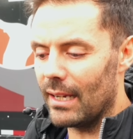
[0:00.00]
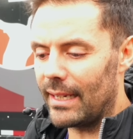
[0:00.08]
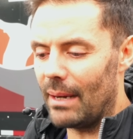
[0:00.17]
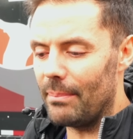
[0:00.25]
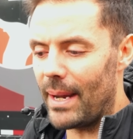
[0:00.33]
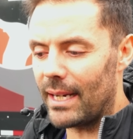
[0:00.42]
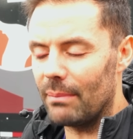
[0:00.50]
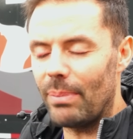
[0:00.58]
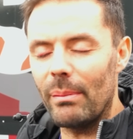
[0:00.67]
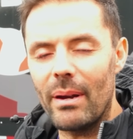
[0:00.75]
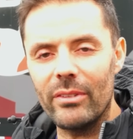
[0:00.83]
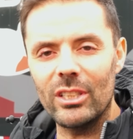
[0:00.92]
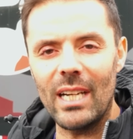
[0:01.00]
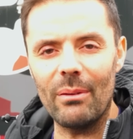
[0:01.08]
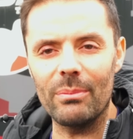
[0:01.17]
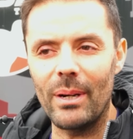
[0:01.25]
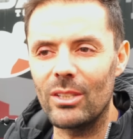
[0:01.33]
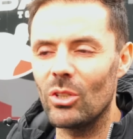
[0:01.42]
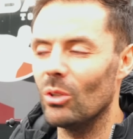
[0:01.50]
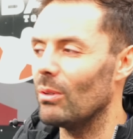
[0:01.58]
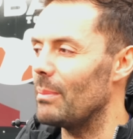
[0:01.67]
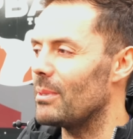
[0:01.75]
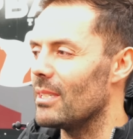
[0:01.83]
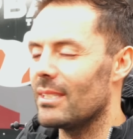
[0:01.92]
come back and probably have a chat with my tour
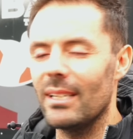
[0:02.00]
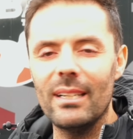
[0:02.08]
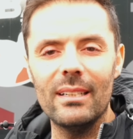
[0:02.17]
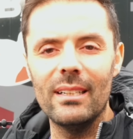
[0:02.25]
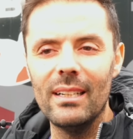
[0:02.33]
reps to see